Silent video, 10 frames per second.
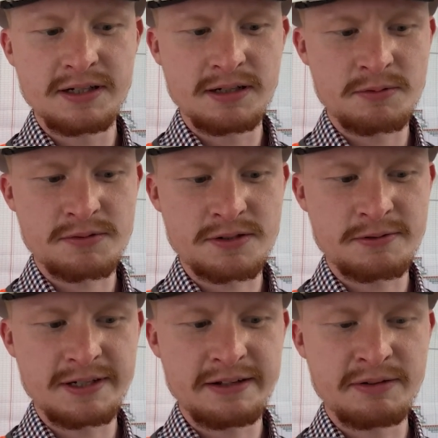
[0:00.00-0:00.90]
We'll just
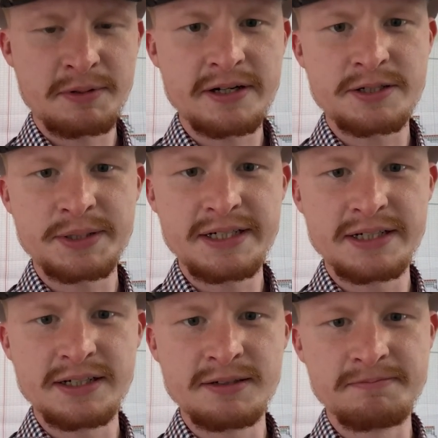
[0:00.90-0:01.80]
quickly have a bite to eat
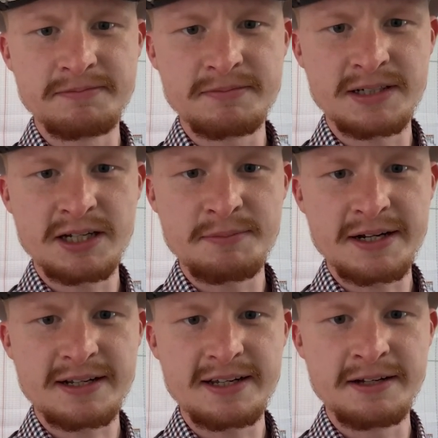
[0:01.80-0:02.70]
and go
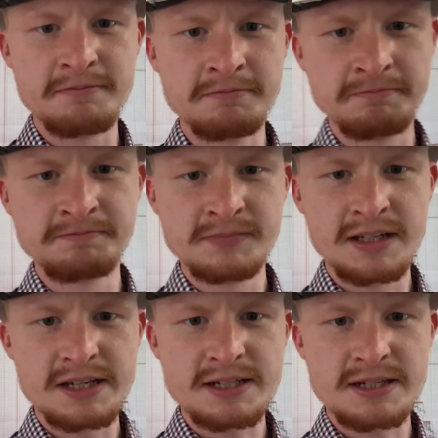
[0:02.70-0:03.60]
back again.
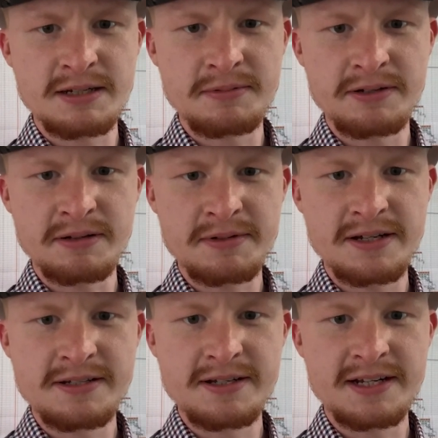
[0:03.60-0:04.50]
So keep you
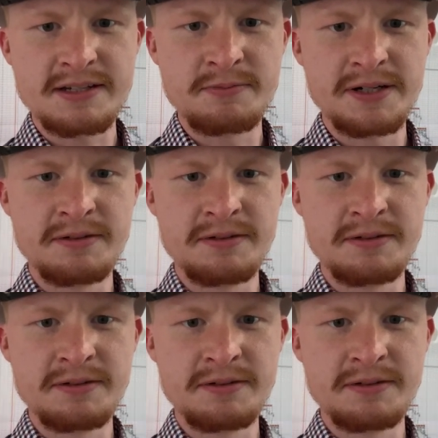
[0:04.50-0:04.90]
updated as and when.